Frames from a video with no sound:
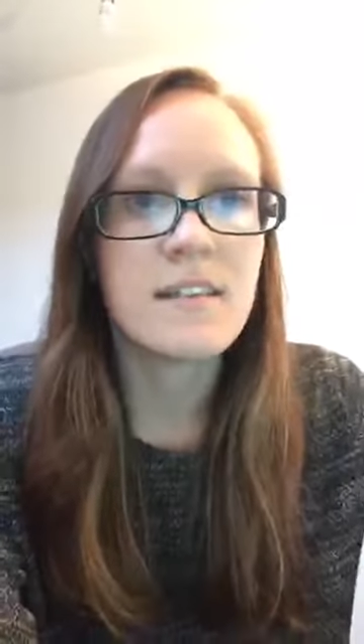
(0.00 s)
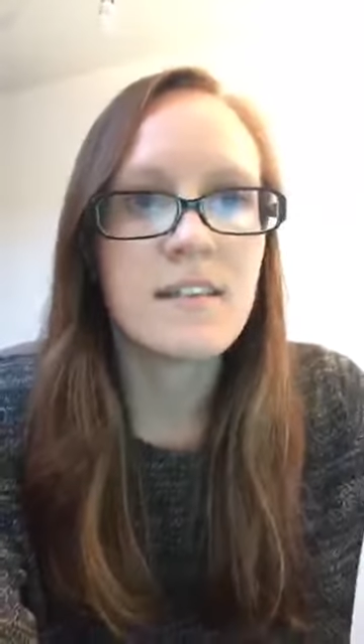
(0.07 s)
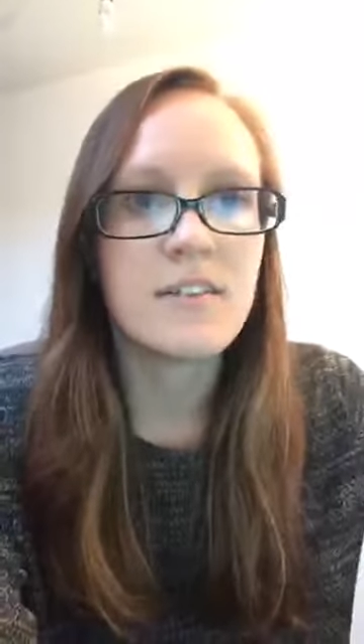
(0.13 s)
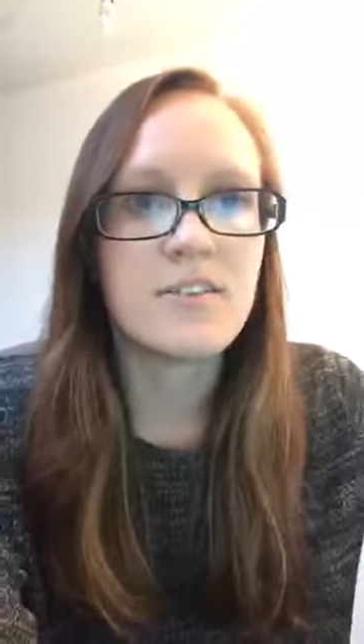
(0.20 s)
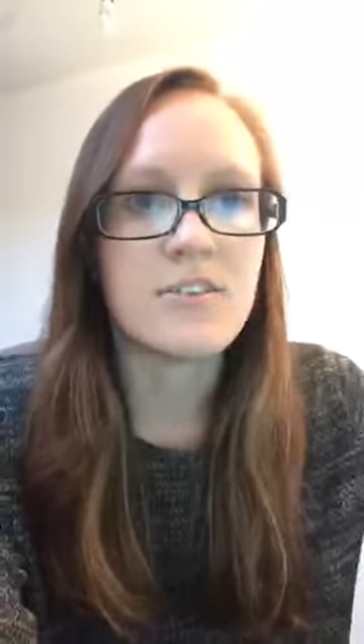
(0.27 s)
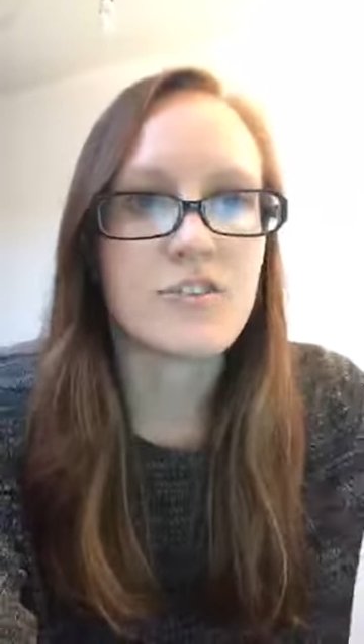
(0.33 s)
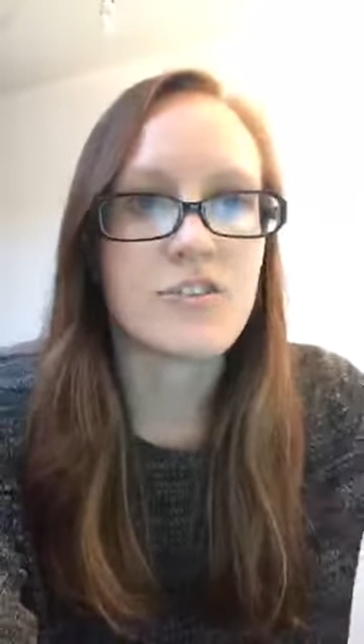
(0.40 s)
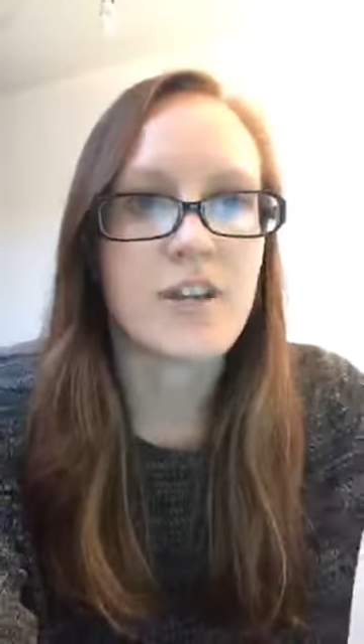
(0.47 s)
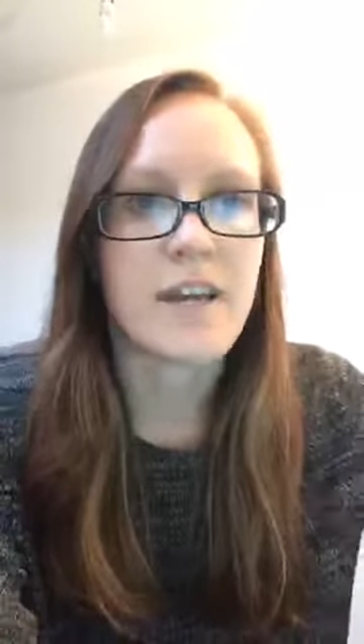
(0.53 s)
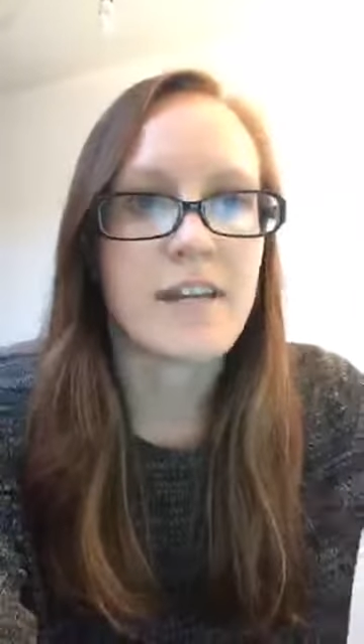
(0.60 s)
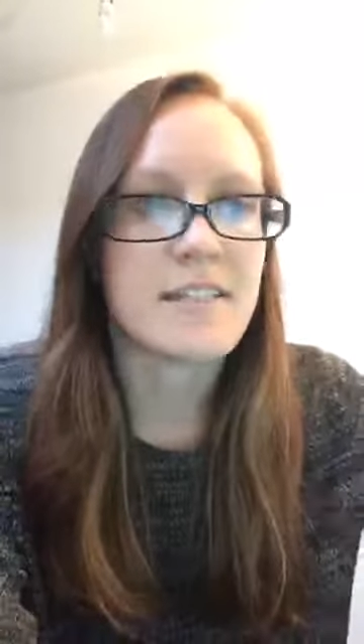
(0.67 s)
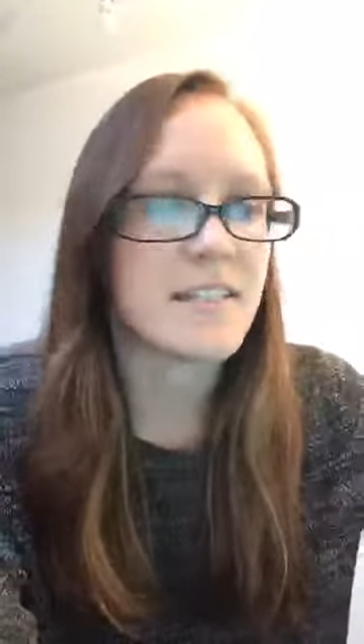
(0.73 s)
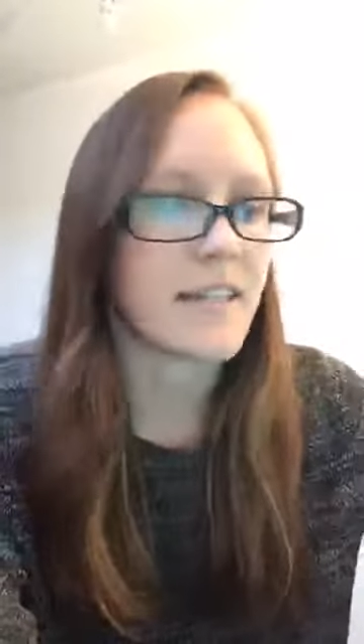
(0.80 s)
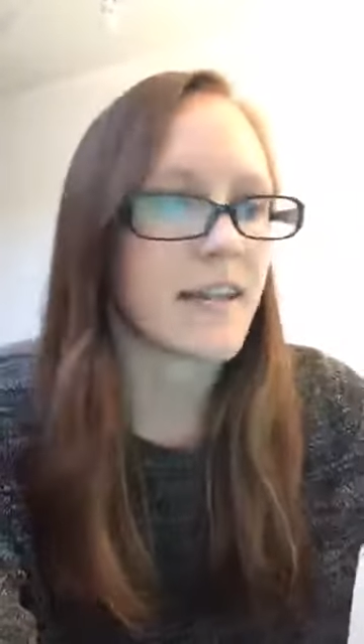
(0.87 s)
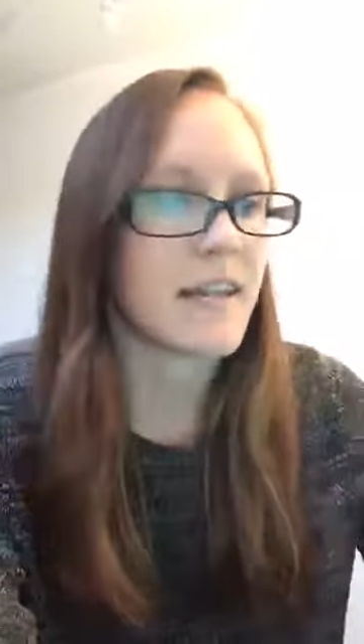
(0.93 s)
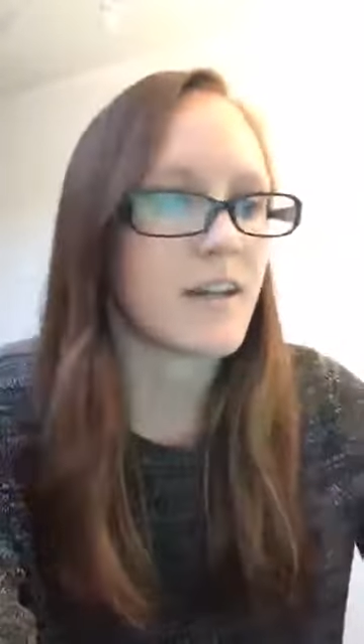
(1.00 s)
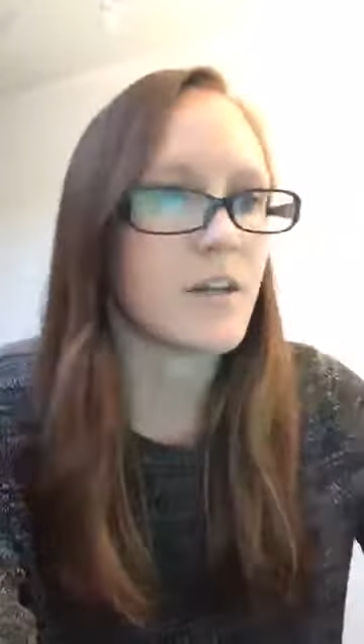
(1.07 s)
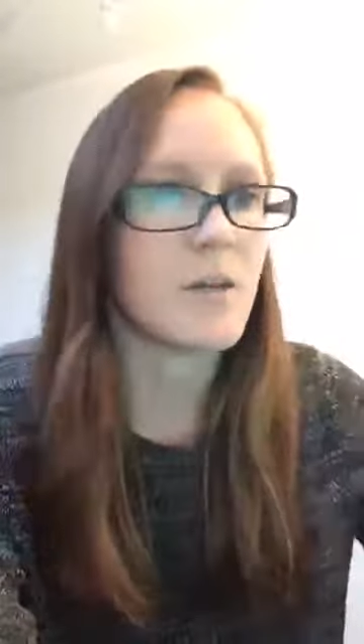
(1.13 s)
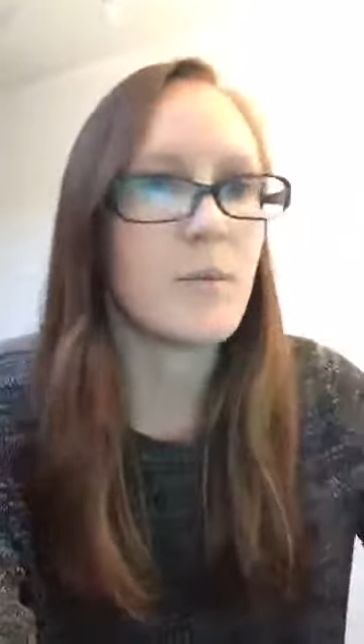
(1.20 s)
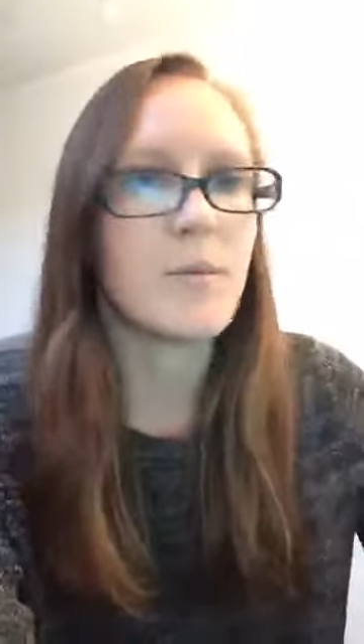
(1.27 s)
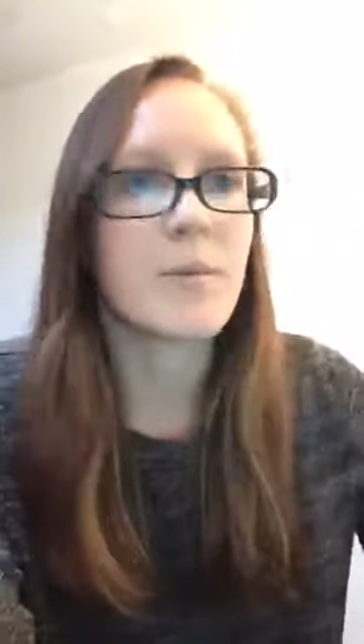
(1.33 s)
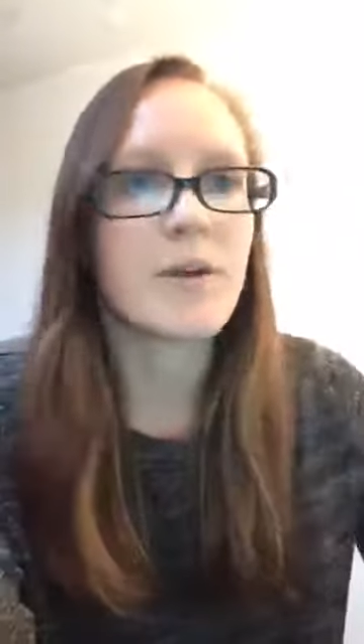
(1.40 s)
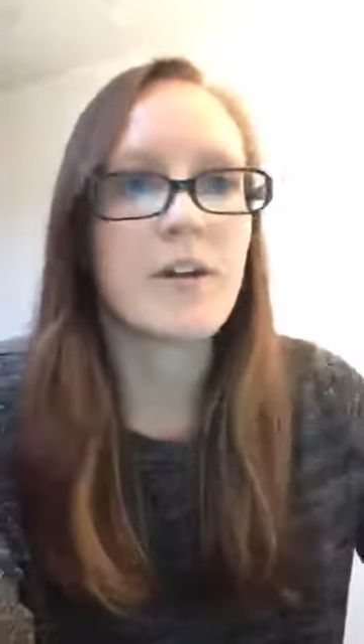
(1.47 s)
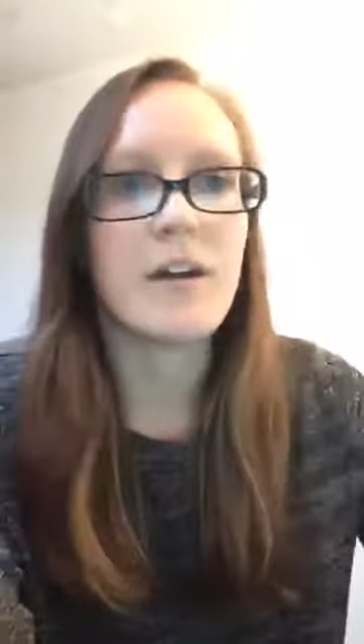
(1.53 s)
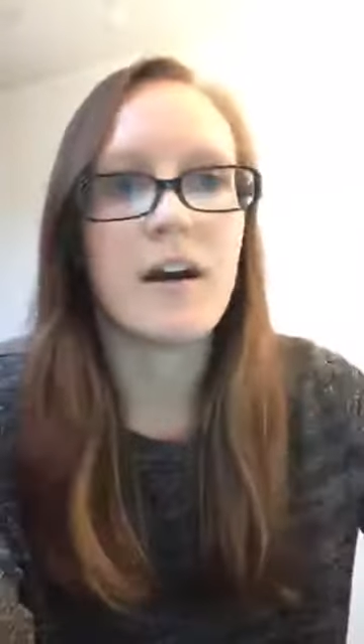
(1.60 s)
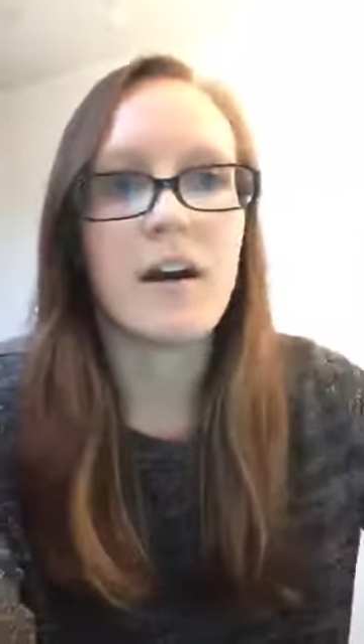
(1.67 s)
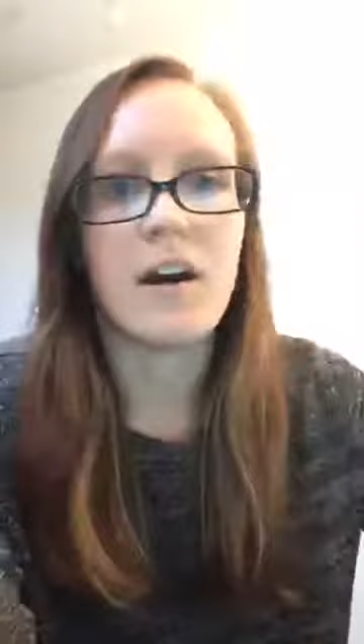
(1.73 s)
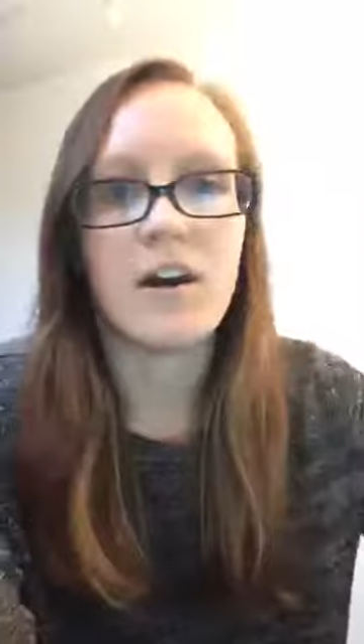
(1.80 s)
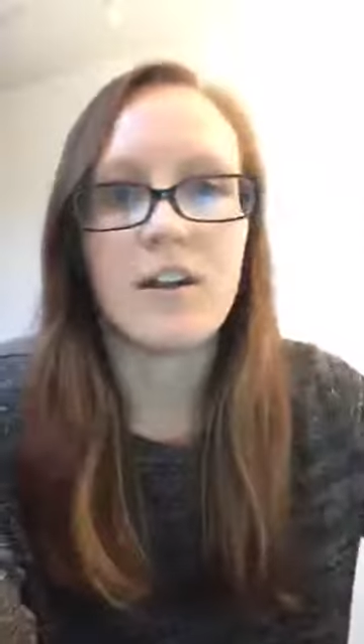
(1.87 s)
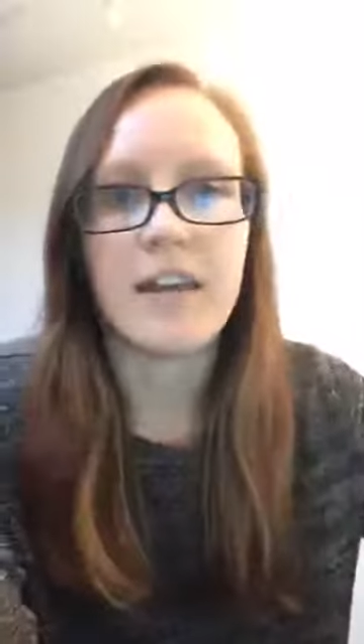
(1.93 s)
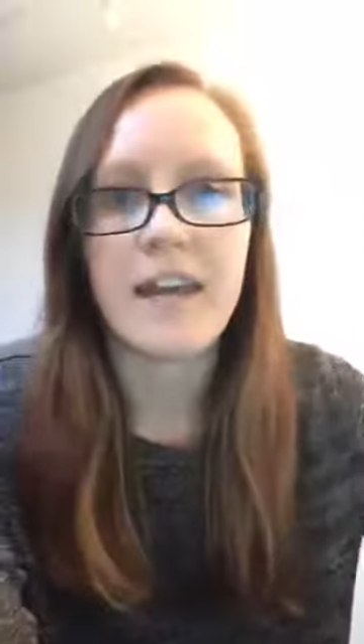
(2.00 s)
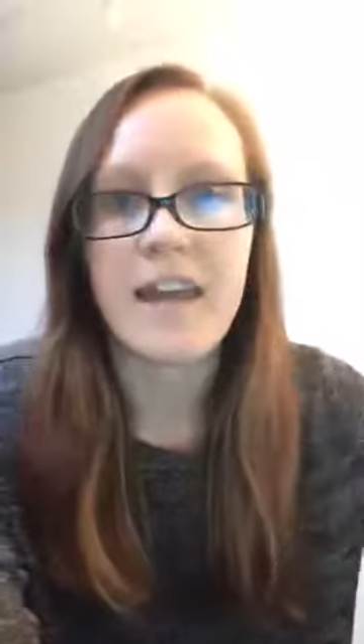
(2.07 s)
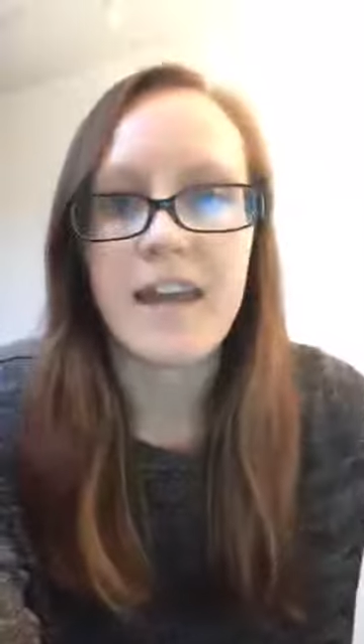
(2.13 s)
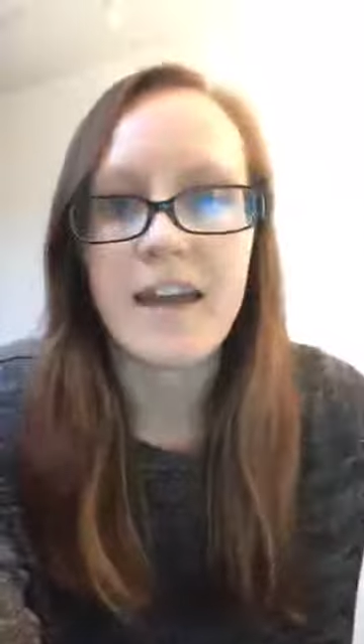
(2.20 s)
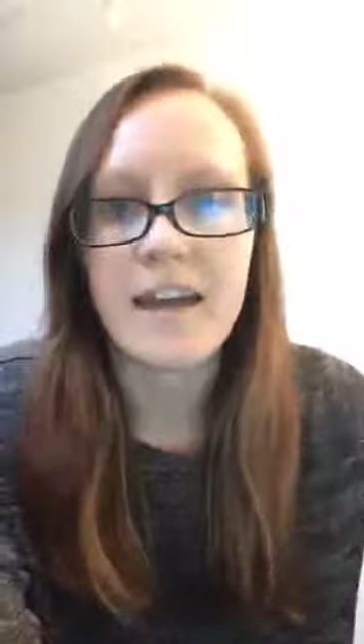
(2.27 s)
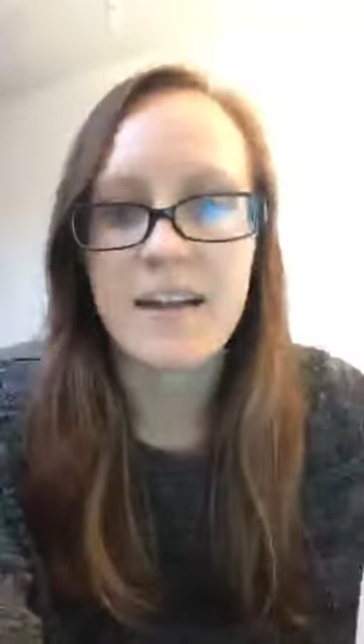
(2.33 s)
Just trying to get it up on here